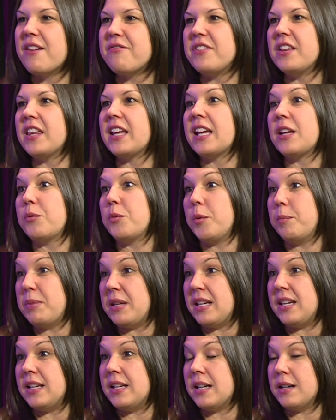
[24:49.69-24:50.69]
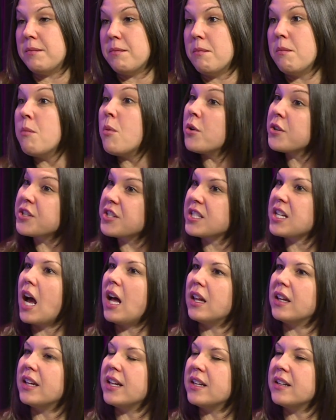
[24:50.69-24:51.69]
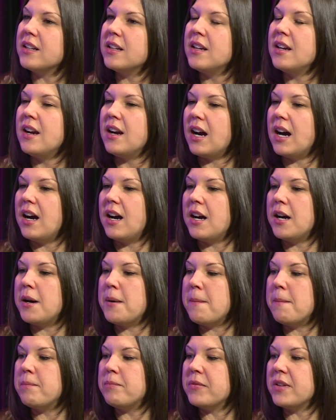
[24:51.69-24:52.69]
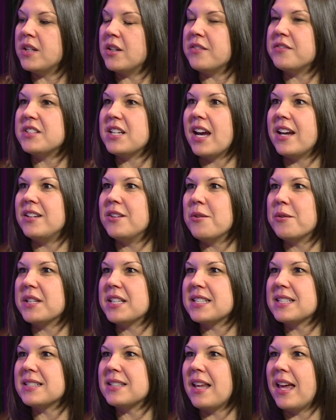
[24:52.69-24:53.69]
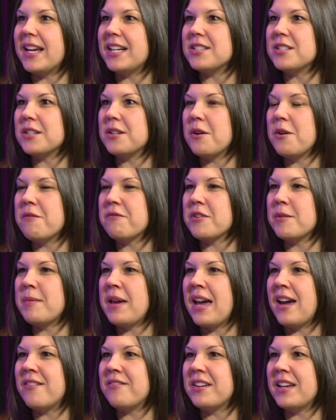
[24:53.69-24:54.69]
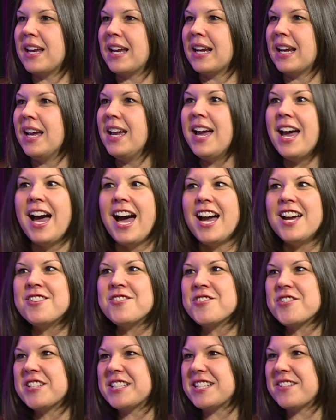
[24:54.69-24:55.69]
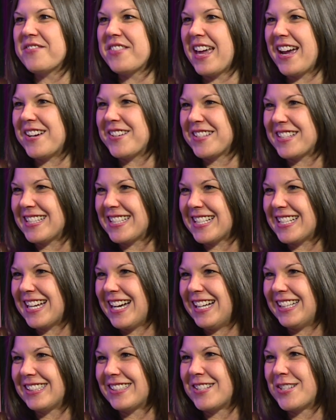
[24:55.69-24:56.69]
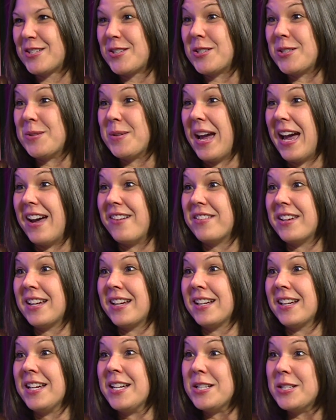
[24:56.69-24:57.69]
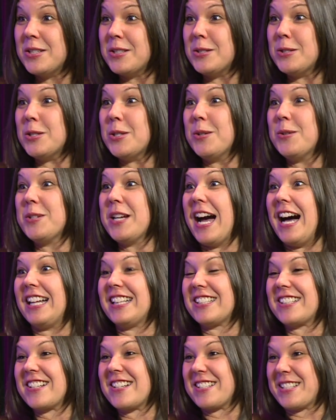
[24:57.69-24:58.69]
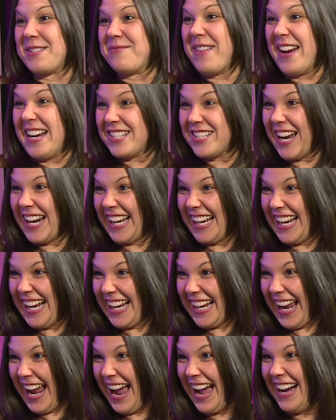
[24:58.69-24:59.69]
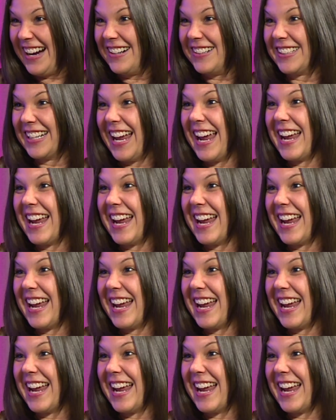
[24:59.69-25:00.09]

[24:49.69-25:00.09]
I feel like it will be more solid. You know, I know what it's like to go from having hundreds of thousands of dollars to having $2 in my checking account